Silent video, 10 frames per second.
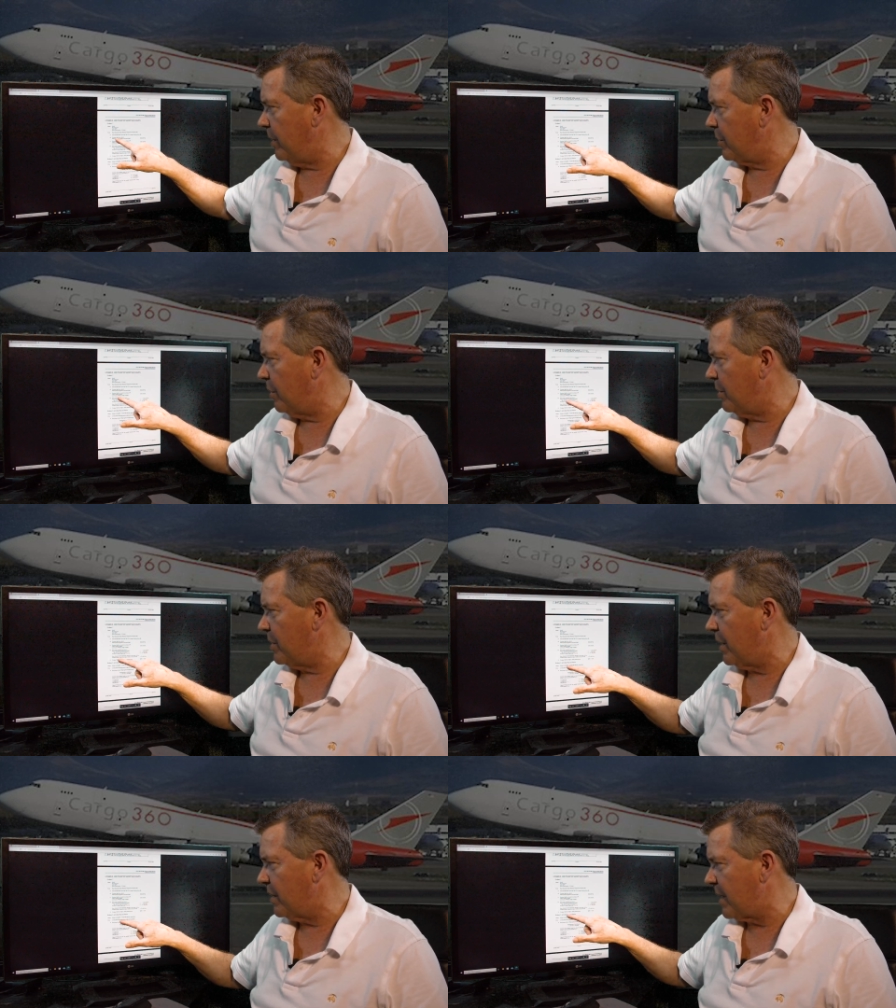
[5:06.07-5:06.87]
It
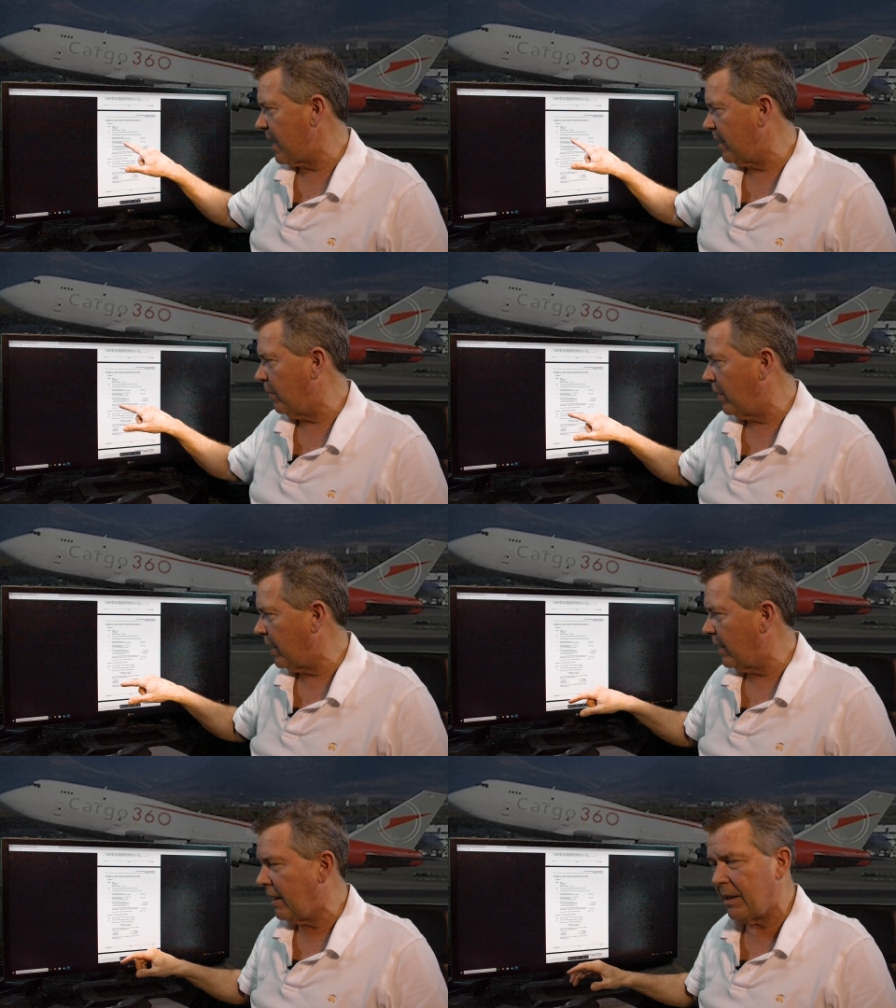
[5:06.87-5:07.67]
shows you exactly
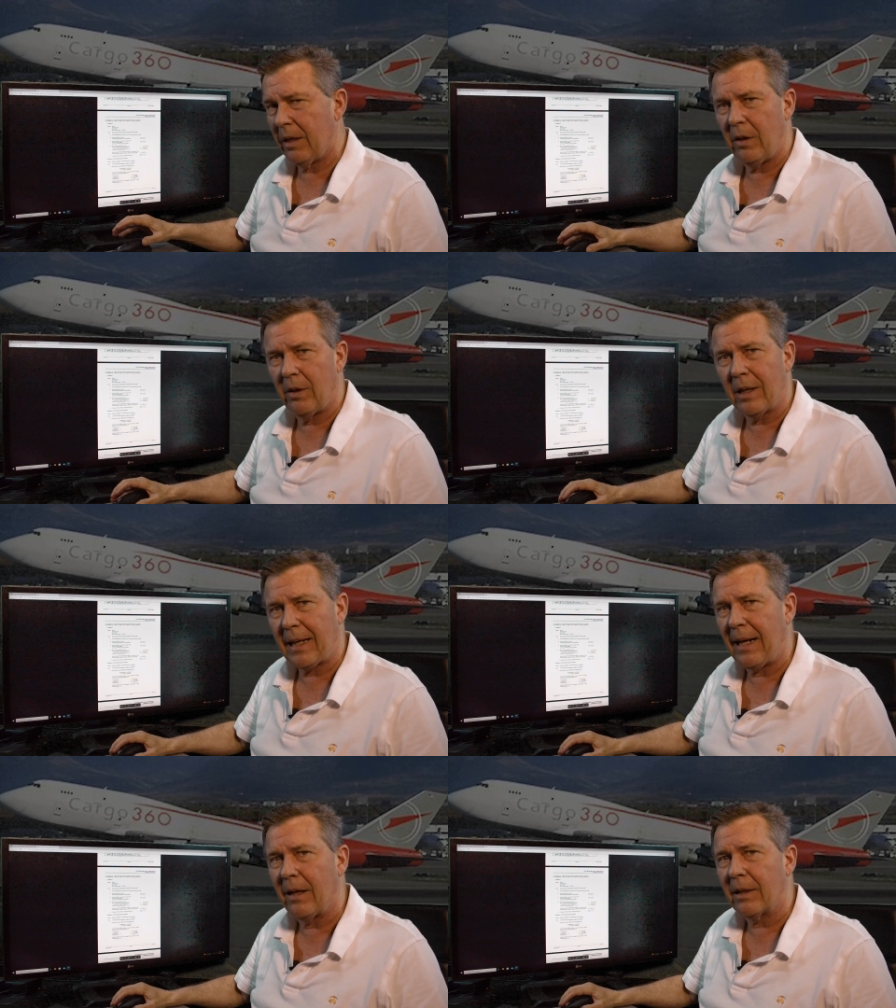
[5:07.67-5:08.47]
what you need to do to
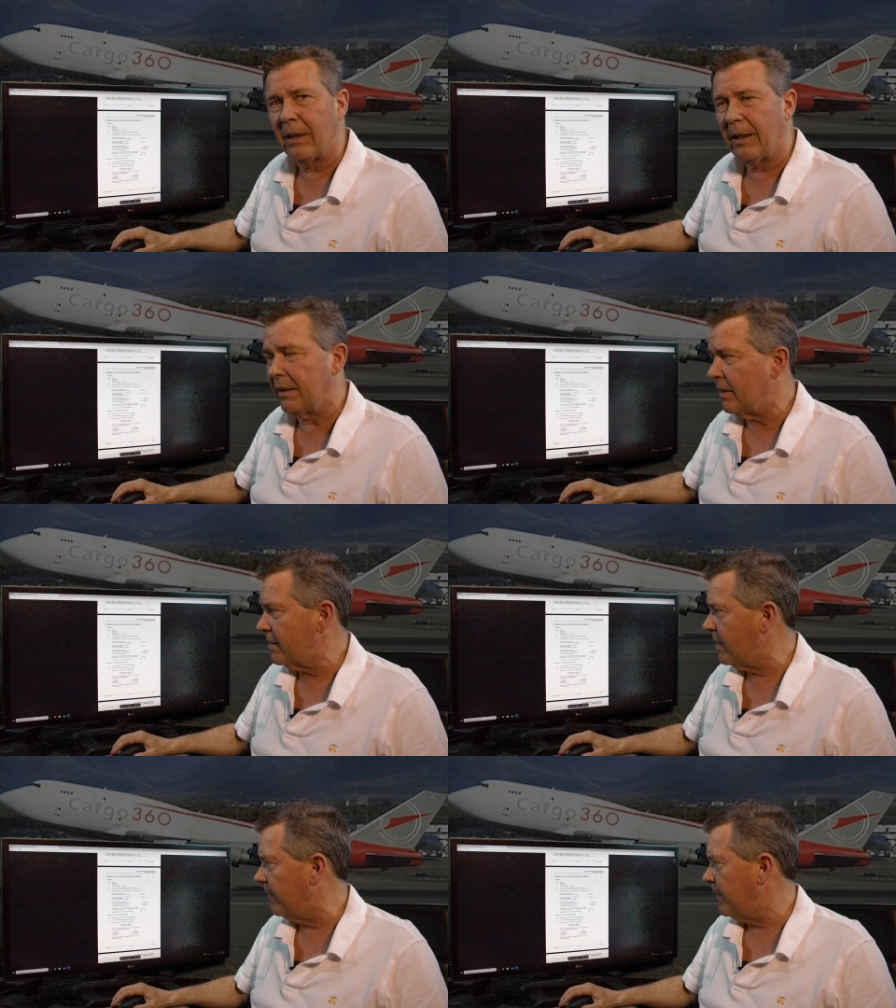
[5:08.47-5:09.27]
calculate
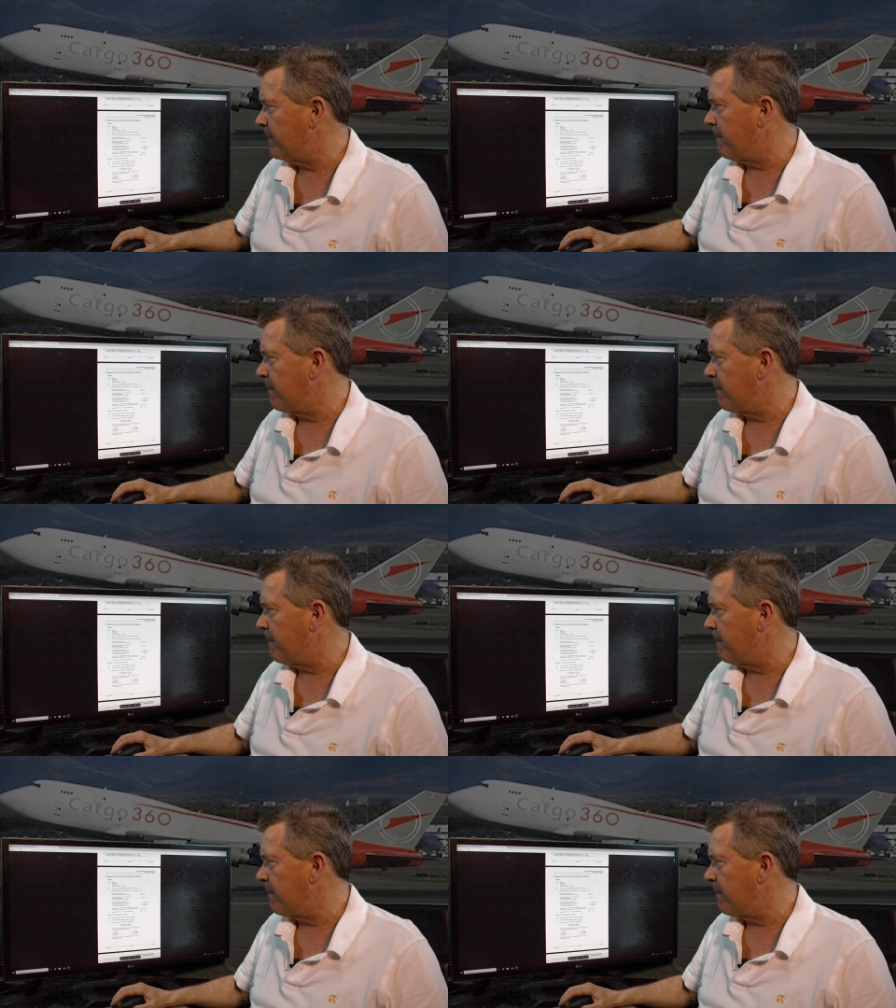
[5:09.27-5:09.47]
this stuff.